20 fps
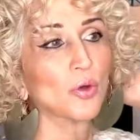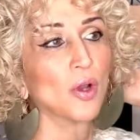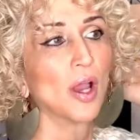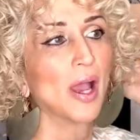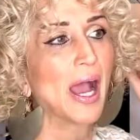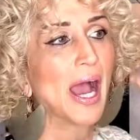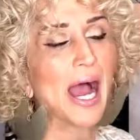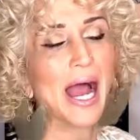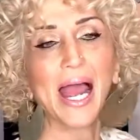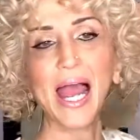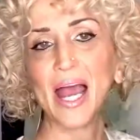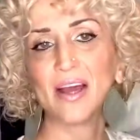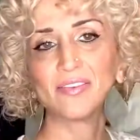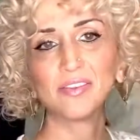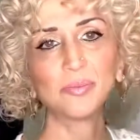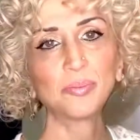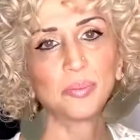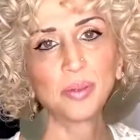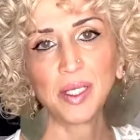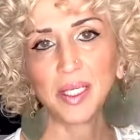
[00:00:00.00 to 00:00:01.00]
I
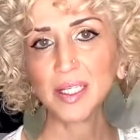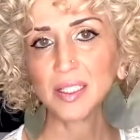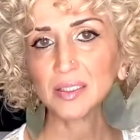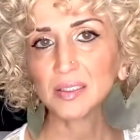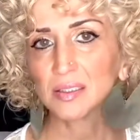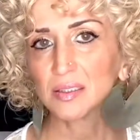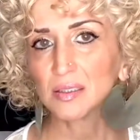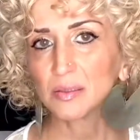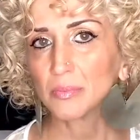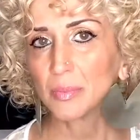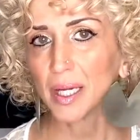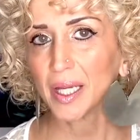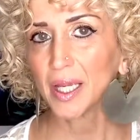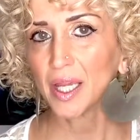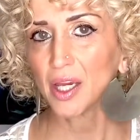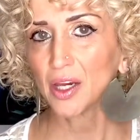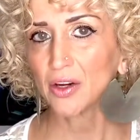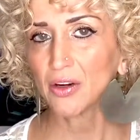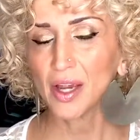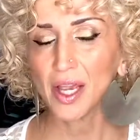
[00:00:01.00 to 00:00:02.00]
haven't picked my
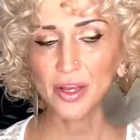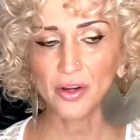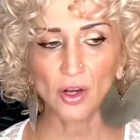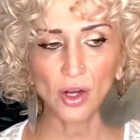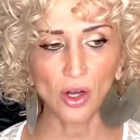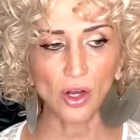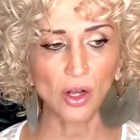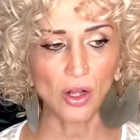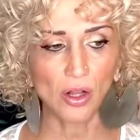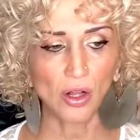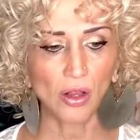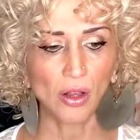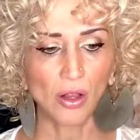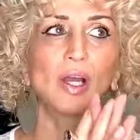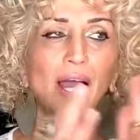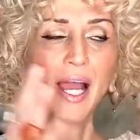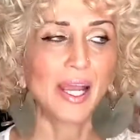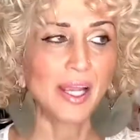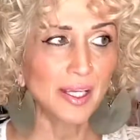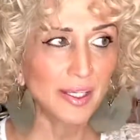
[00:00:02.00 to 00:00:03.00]
hair at all.
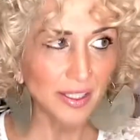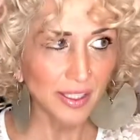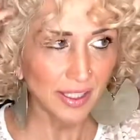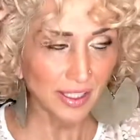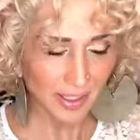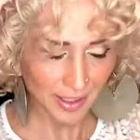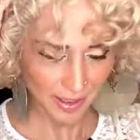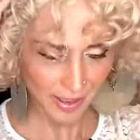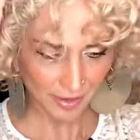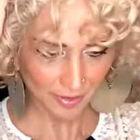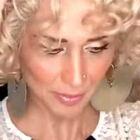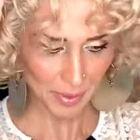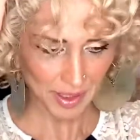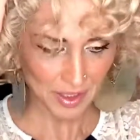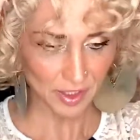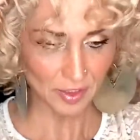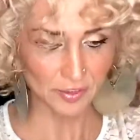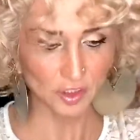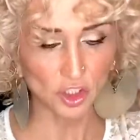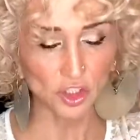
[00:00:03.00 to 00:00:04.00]
I give
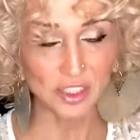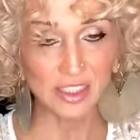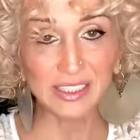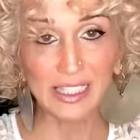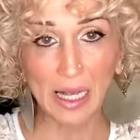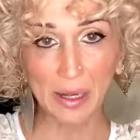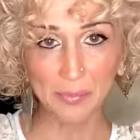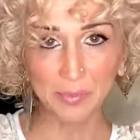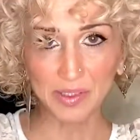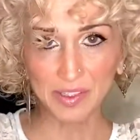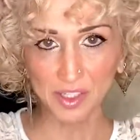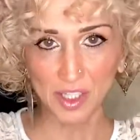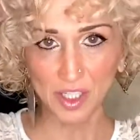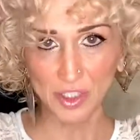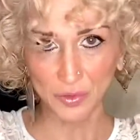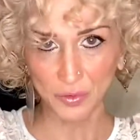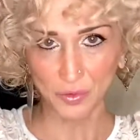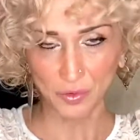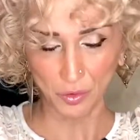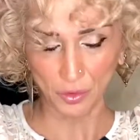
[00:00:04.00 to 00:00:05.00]
myself a good scalp massage
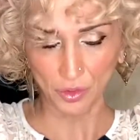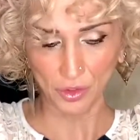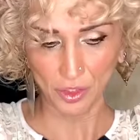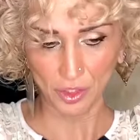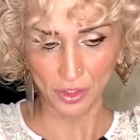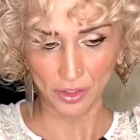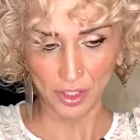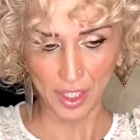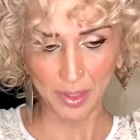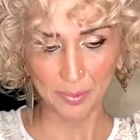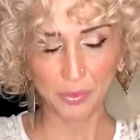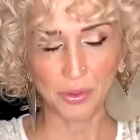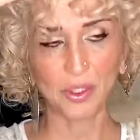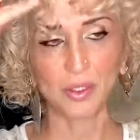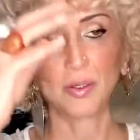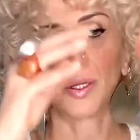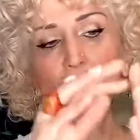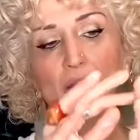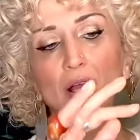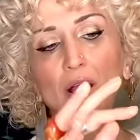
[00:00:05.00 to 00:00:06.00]
with oil. I put
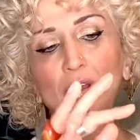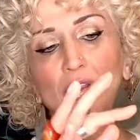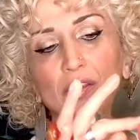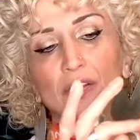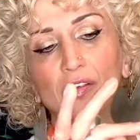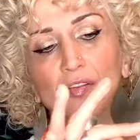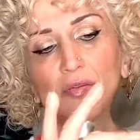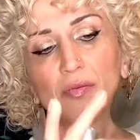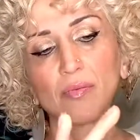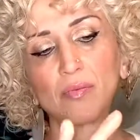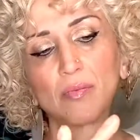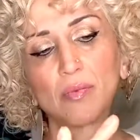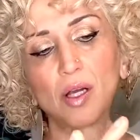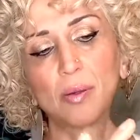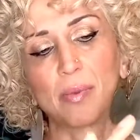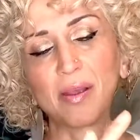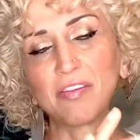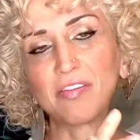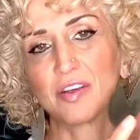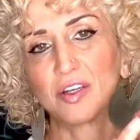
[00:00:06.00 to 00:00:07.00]
it on
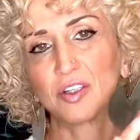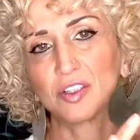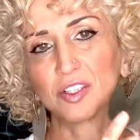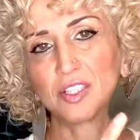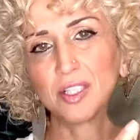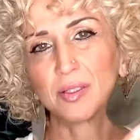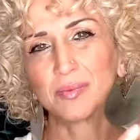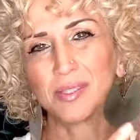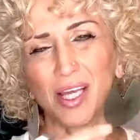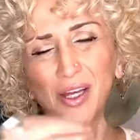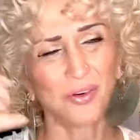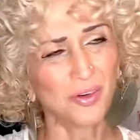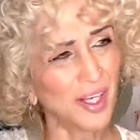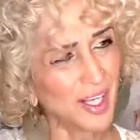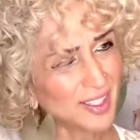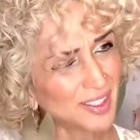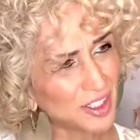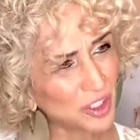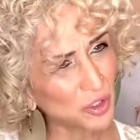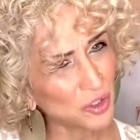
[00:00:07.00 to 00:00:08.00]
my fingertips. I don't like
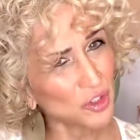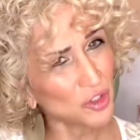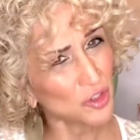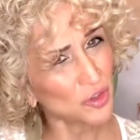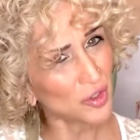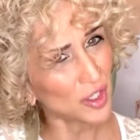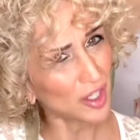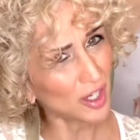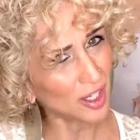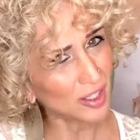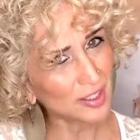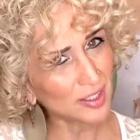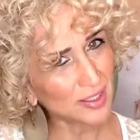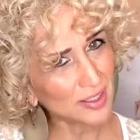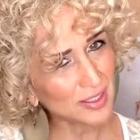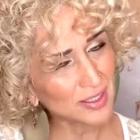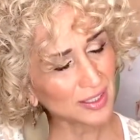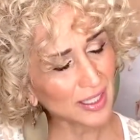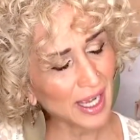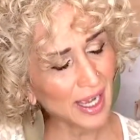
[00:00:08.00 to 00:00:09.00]
to go straight onto the
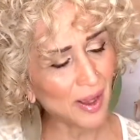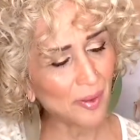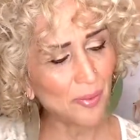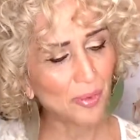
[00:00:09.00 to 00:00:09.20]
scalp